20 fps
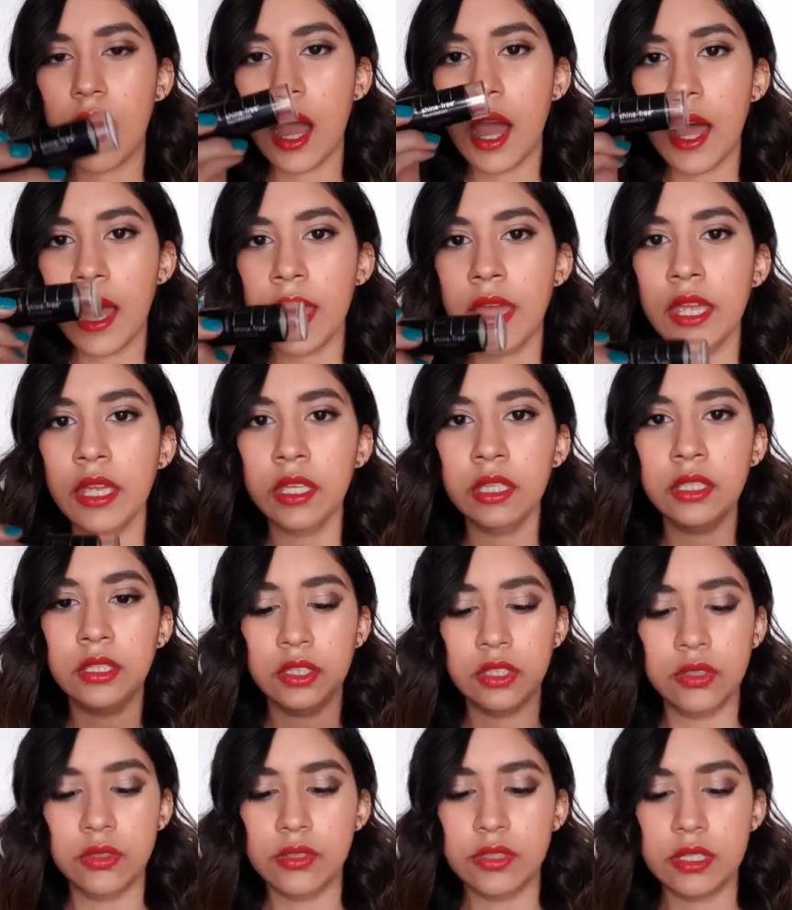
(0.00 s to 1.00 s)
I
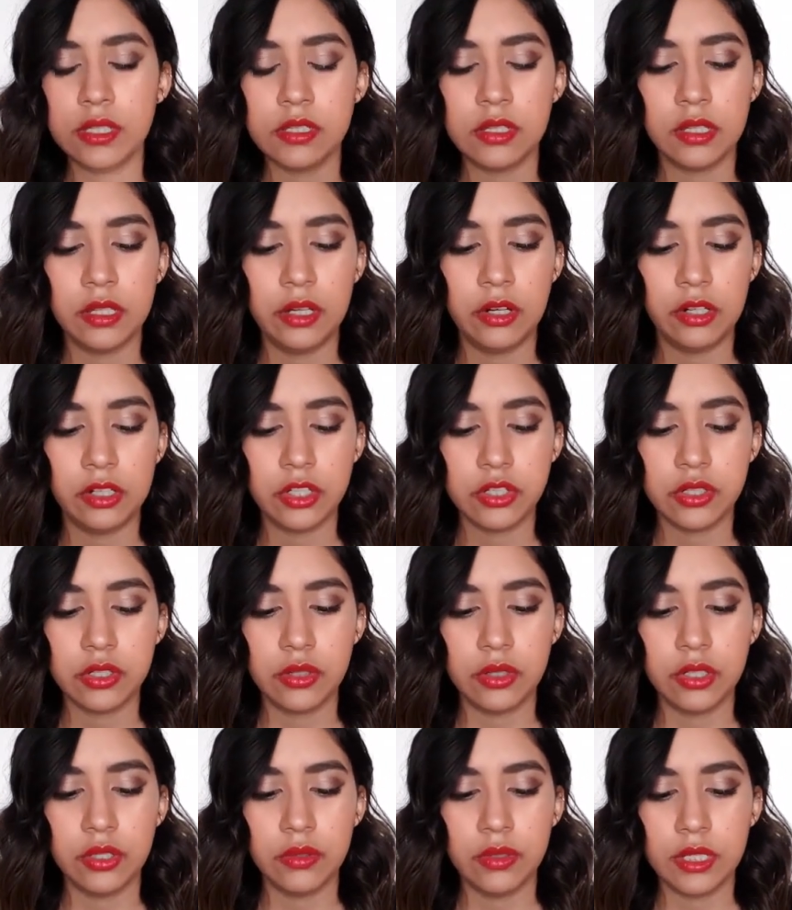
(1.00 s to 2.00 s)
use this, here, I'll
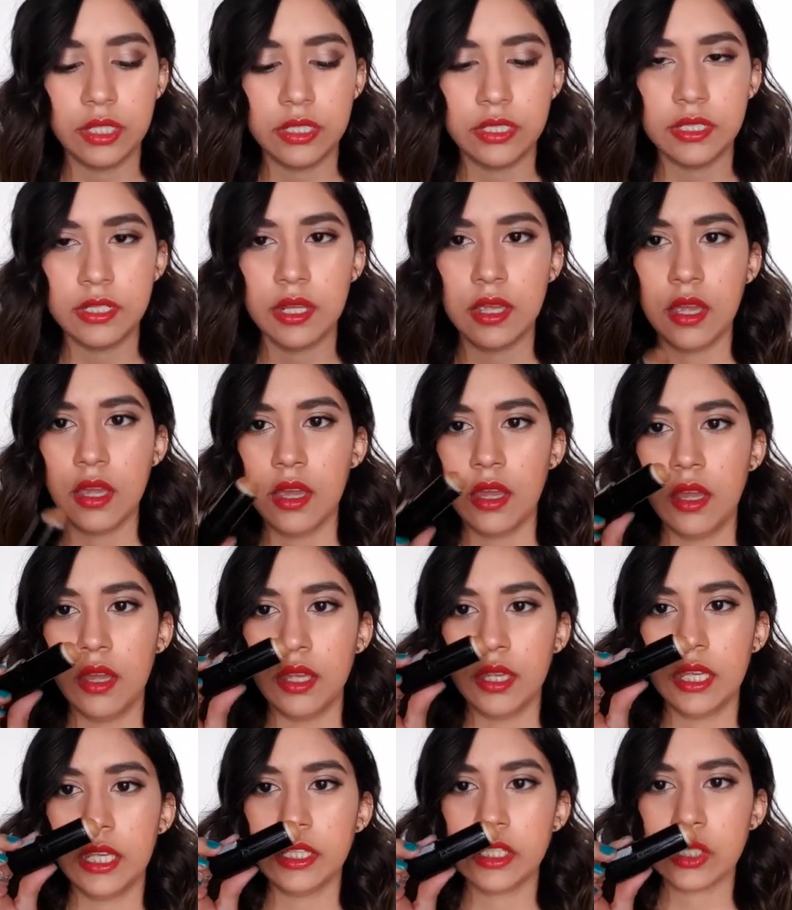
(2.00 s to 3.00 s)
show you it.
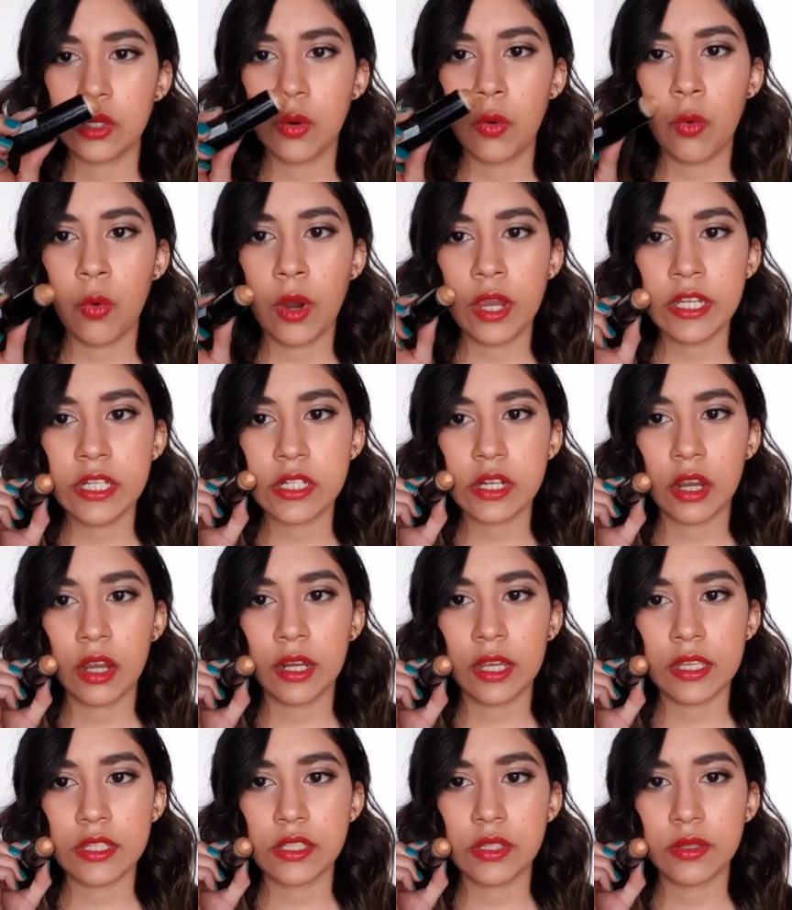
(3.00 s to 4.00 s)
It's quite
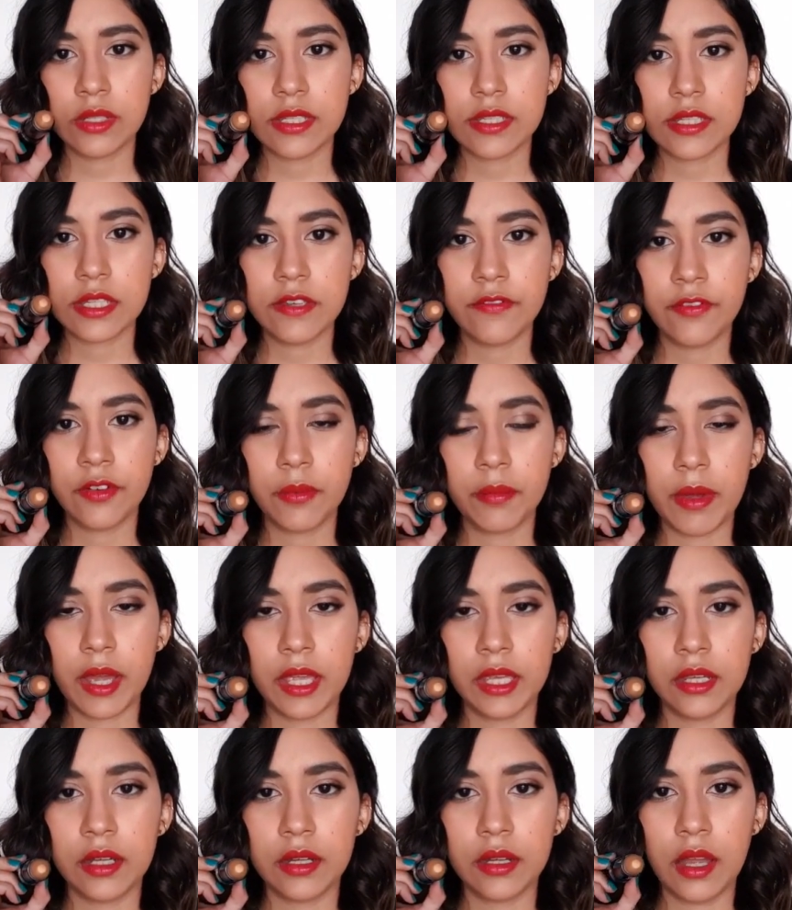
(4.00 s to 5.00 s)
dark, as you can see from
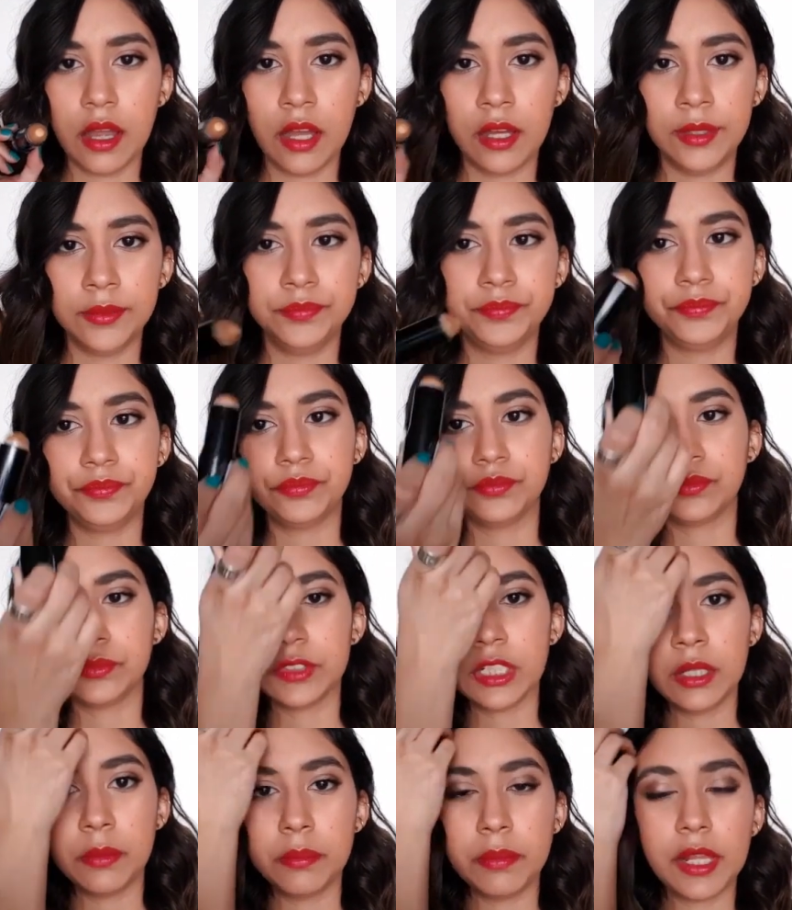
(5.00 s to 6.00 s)
my
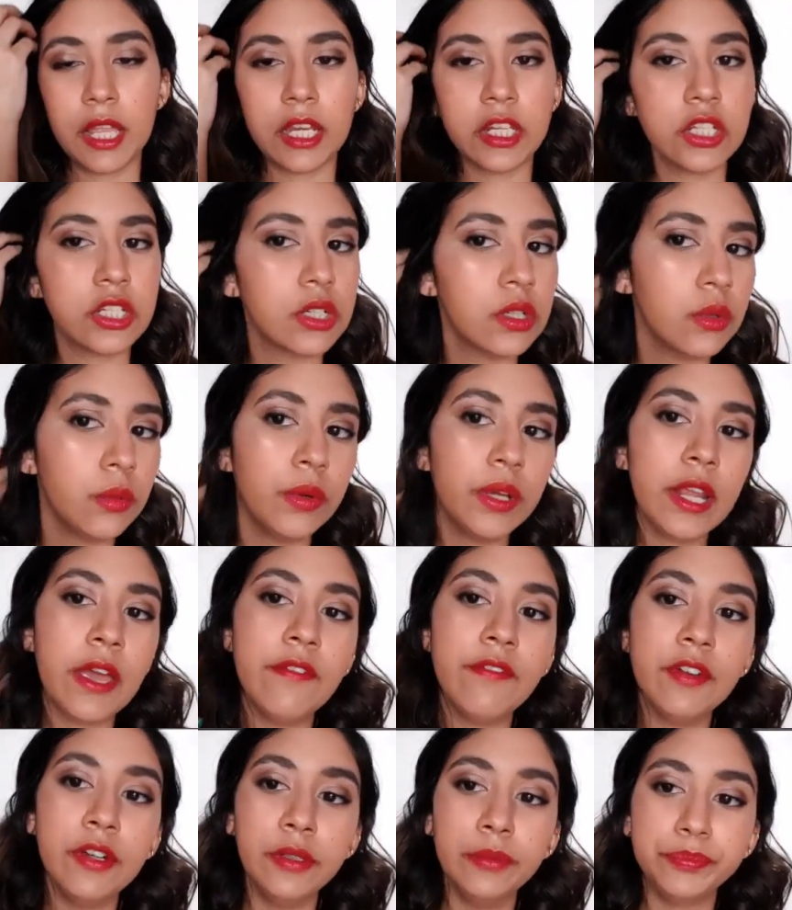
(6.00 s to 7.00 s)
complexion or
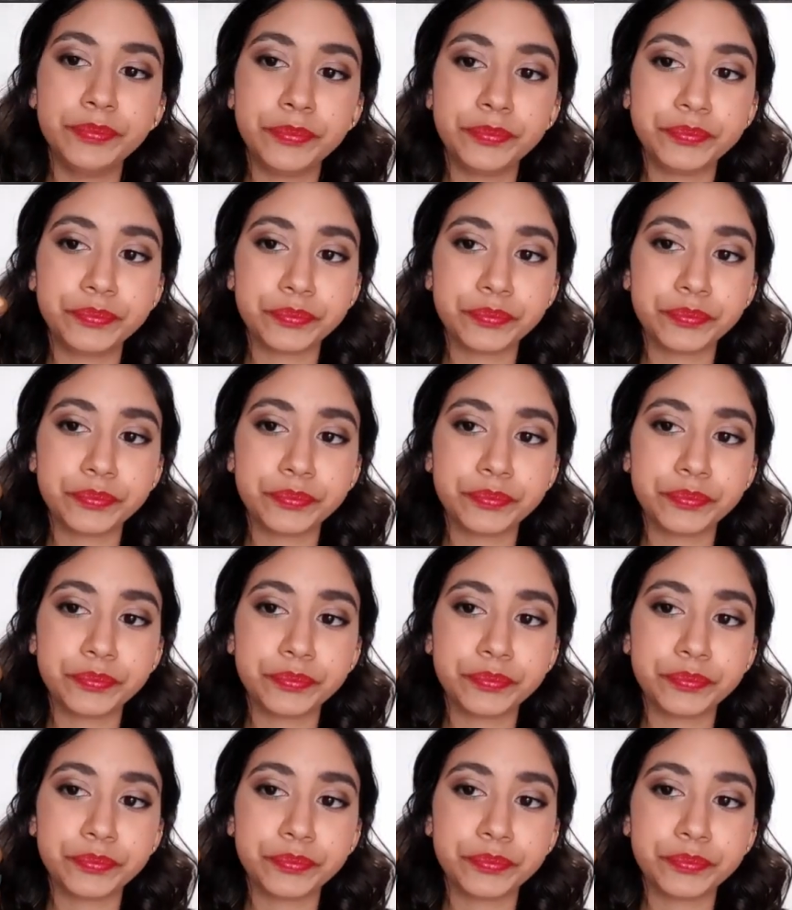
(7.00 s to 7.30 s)
whatever.